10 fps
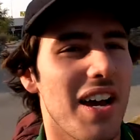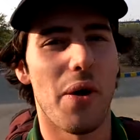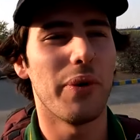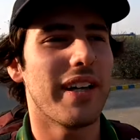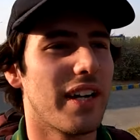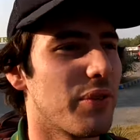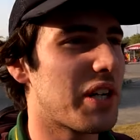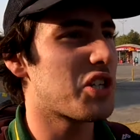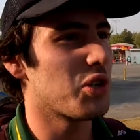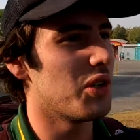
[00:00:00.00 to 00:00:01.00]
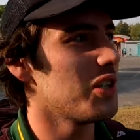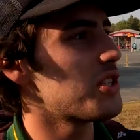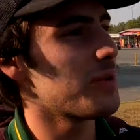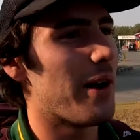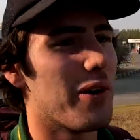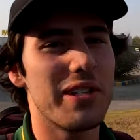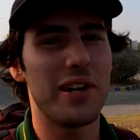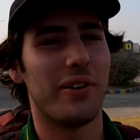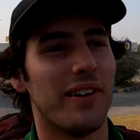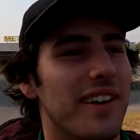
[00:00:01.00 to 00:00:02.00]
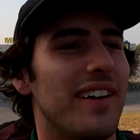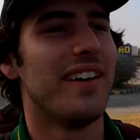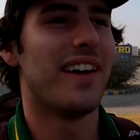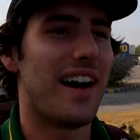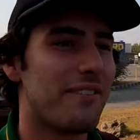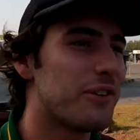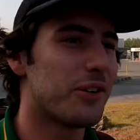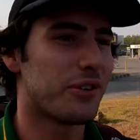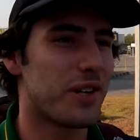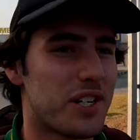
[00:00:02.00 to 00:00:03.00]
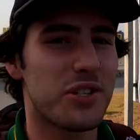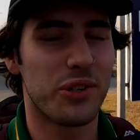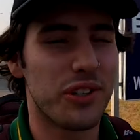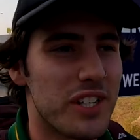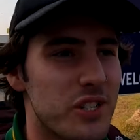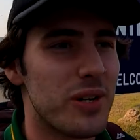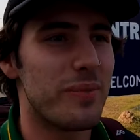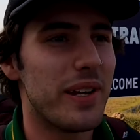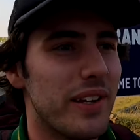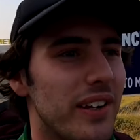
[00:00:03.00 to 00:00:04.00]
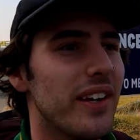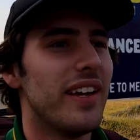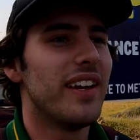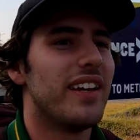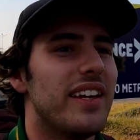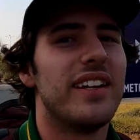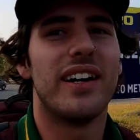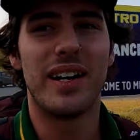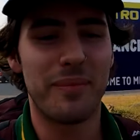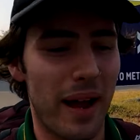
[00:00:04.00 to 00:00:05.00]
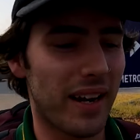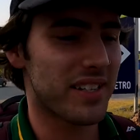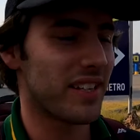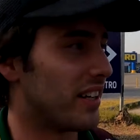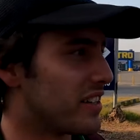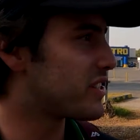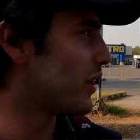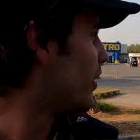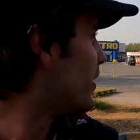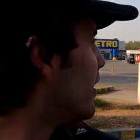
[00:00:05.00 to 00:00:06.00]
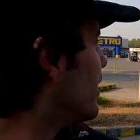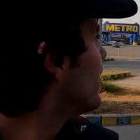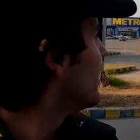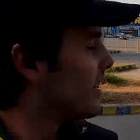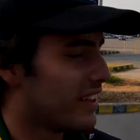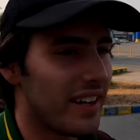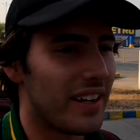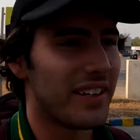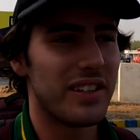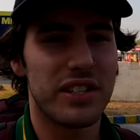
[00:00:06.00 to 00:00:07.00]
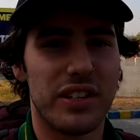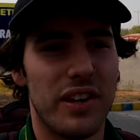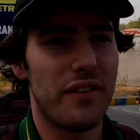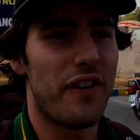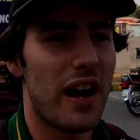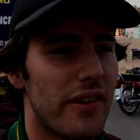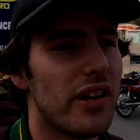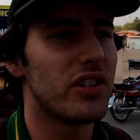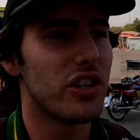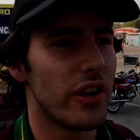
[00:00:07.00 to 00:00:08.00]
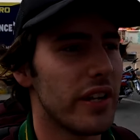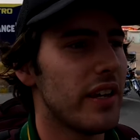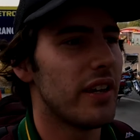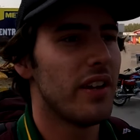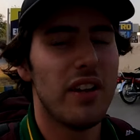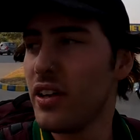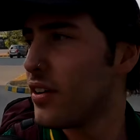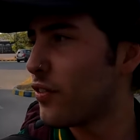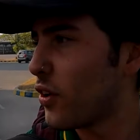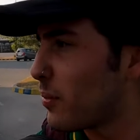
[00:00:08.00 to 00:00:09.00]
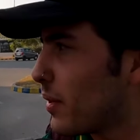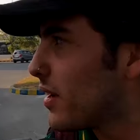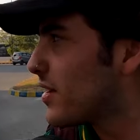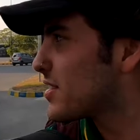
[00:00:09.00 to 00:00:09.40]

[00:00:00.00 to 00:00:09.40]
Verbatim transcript: I want to get a rickshaw to my hotel. I haven't caught a rickshaw on this trip here in, uh, in Pakistan. So yeah, it was a, a five hour journey from, uh,